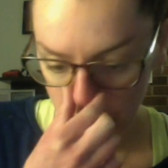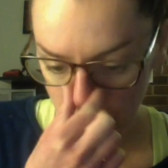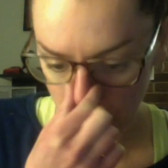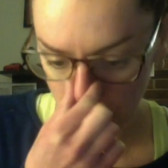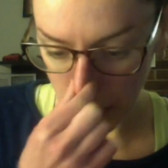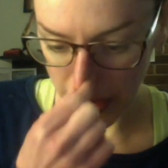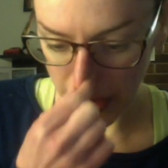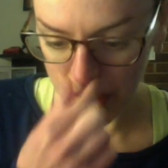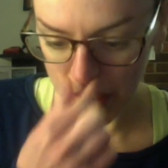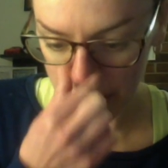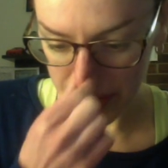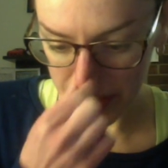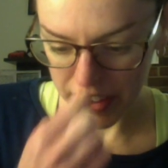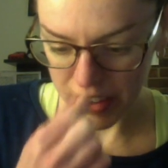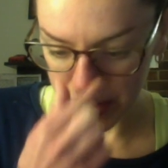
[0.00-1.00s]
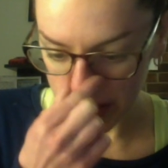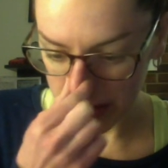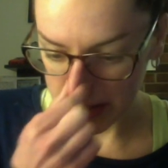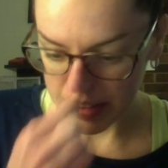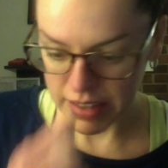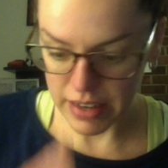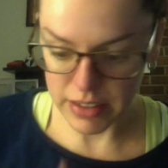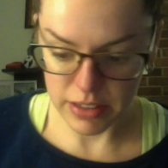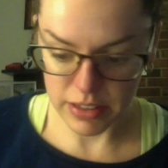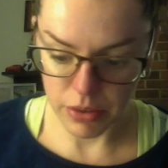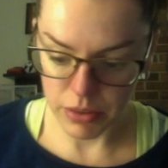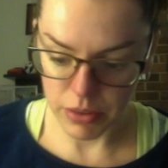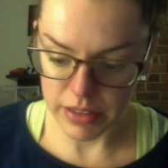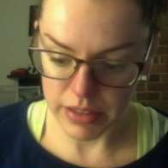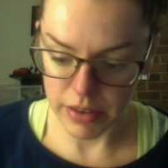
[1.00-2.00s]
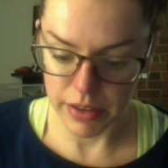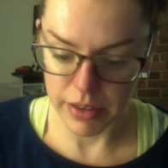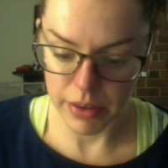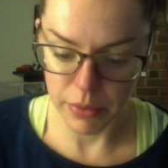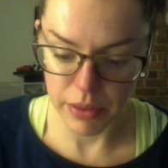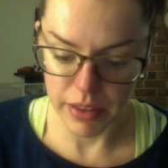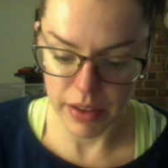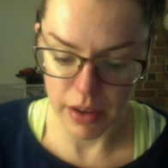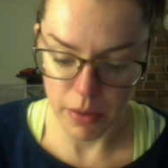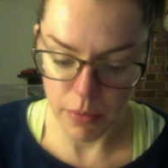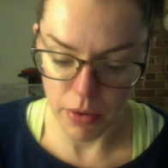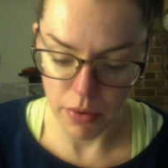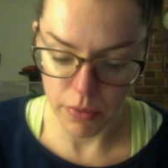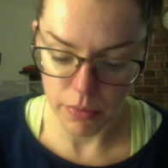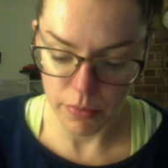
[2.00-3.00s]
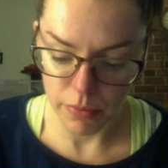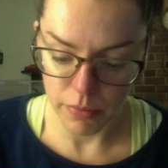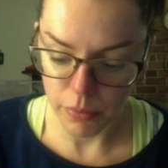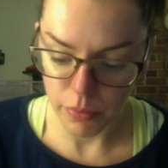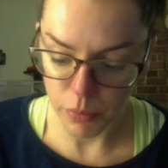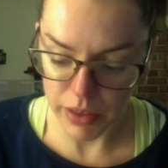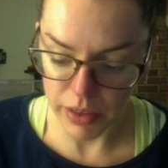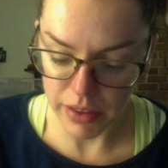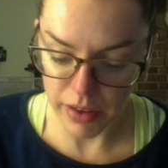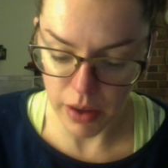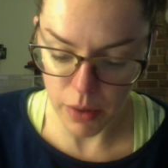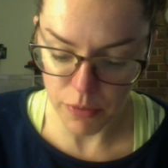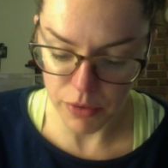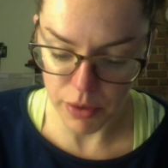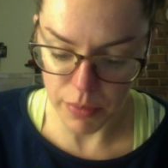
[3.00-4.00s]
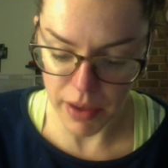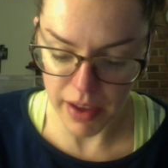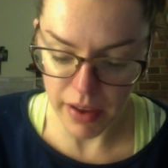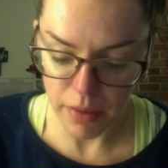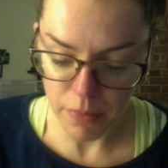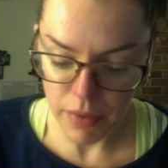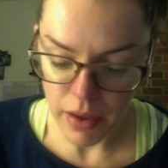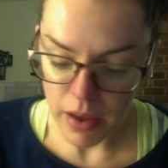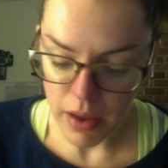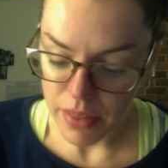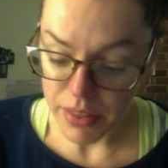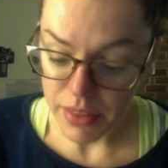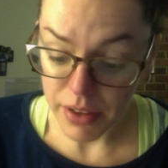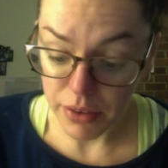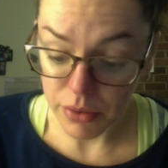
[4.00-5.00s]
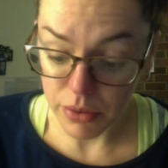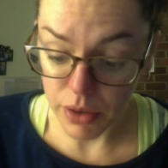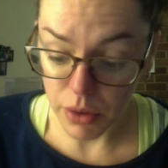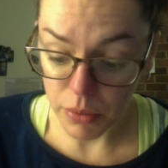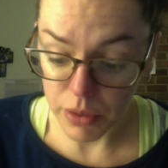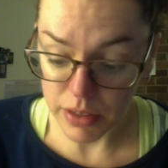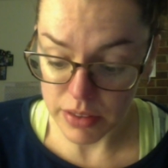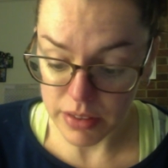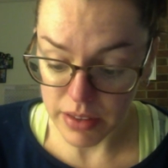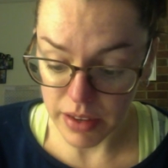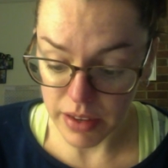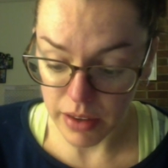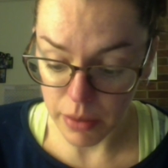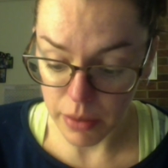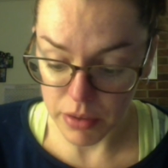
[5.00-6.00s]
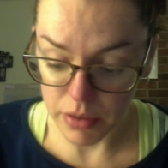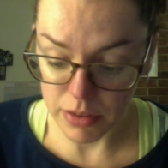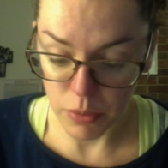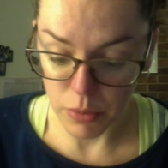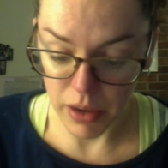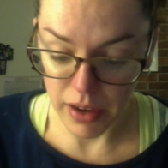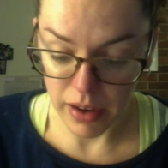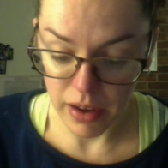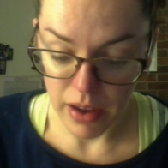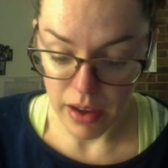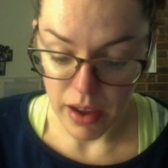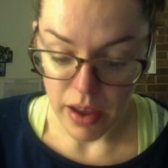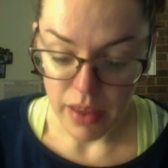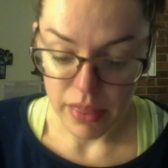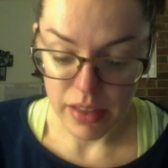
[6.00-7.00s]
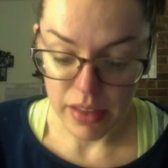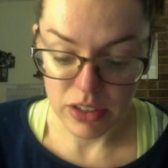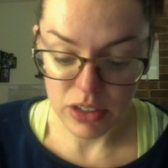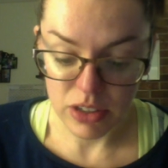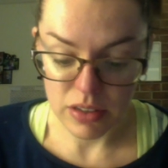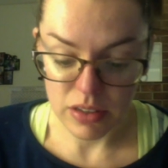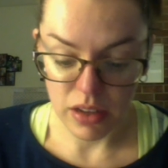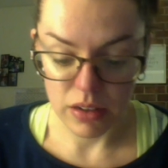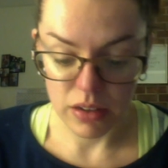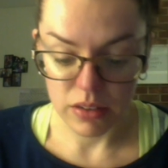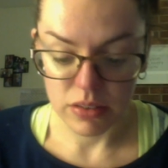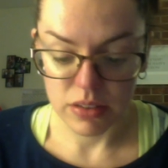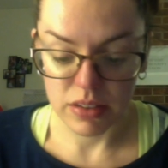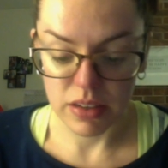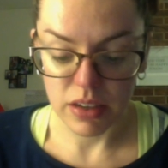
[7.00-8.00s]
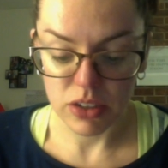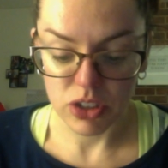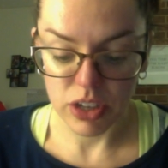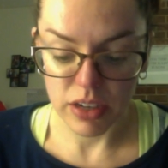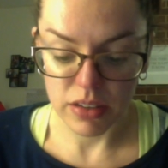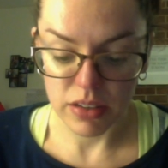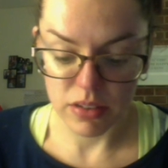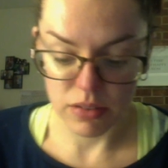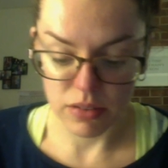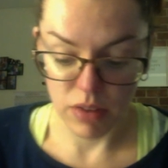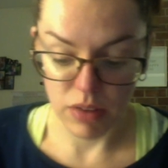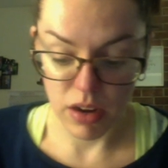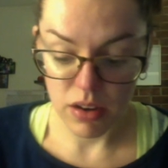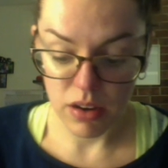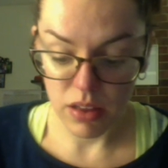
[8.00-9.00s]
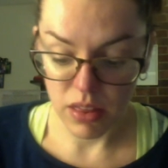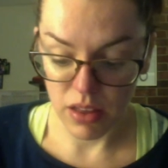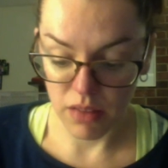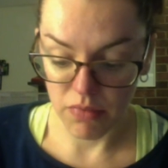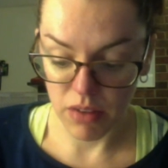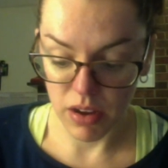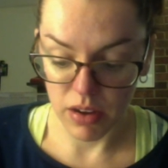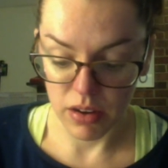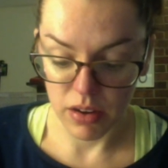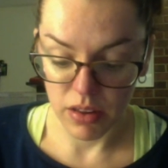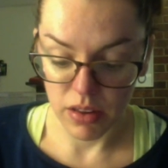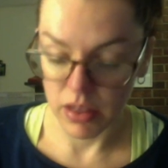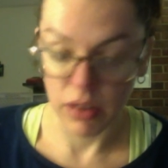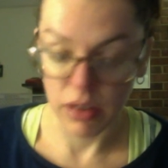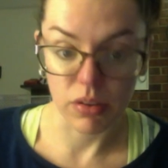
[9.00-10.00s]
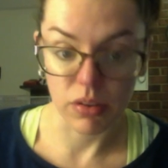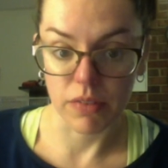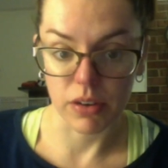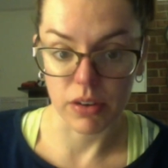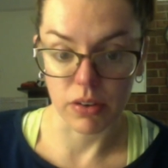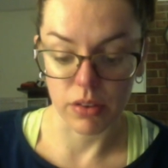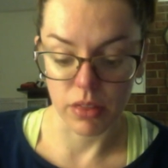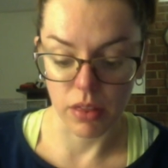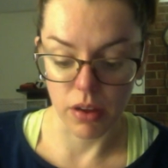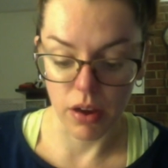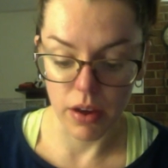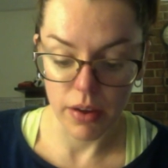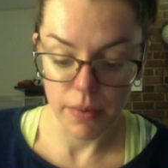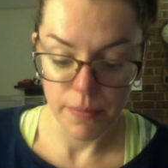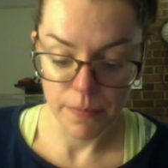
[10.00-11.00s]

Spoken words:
Way I figure, it's not snowing down there when they come home where they come from, eh? They don't know what it's like up this way. They just see a chance to run, they run. They don't give it a good thought.